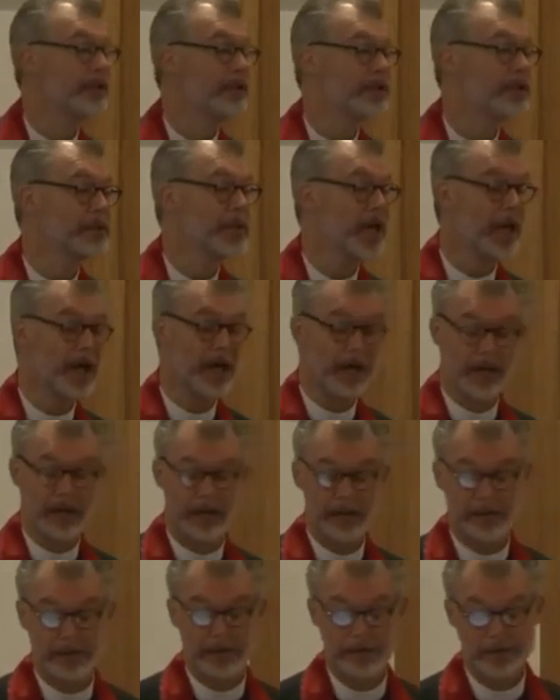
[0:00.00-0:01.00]

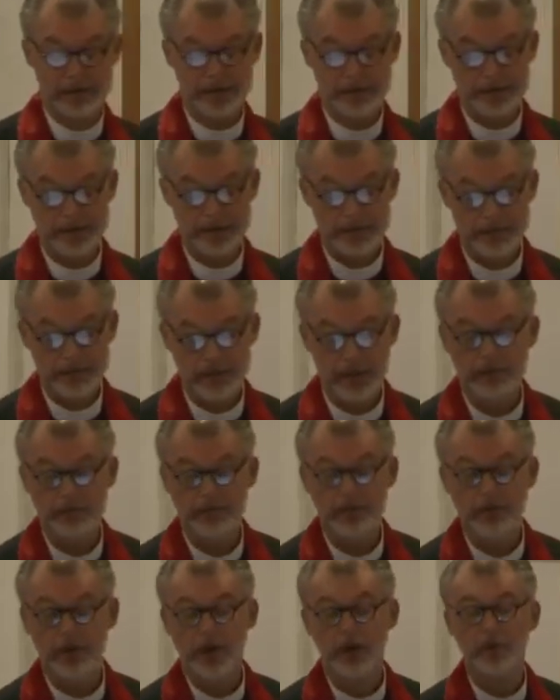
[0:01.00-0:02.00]
disguise.
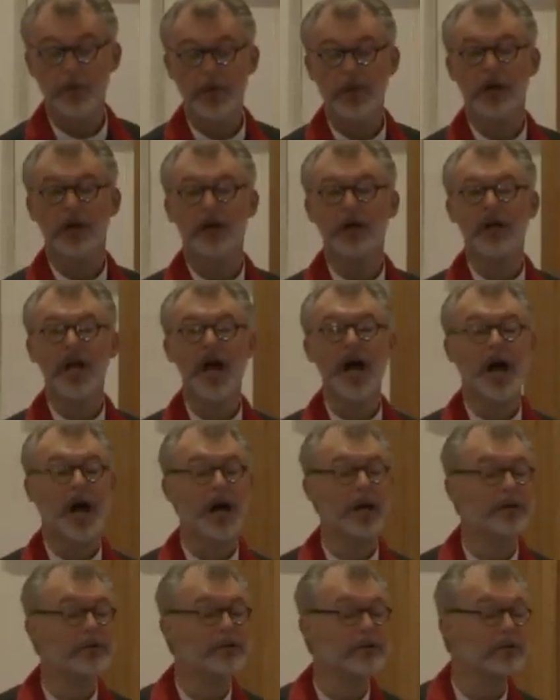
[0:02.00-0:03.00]
After all, we are
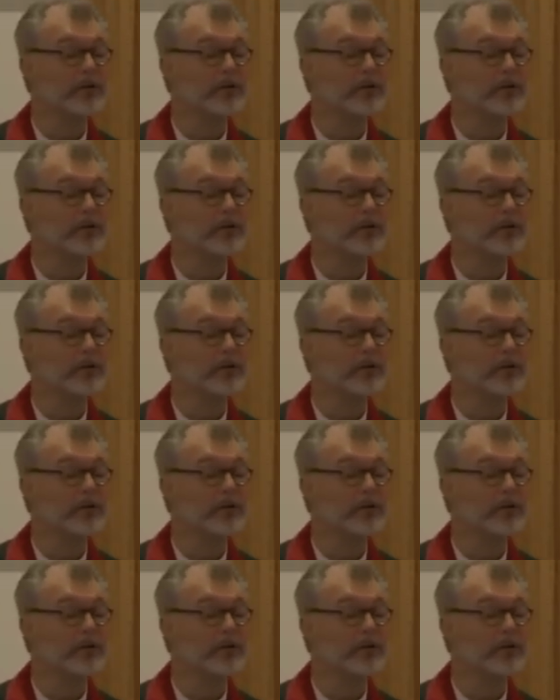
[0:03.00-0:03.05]
not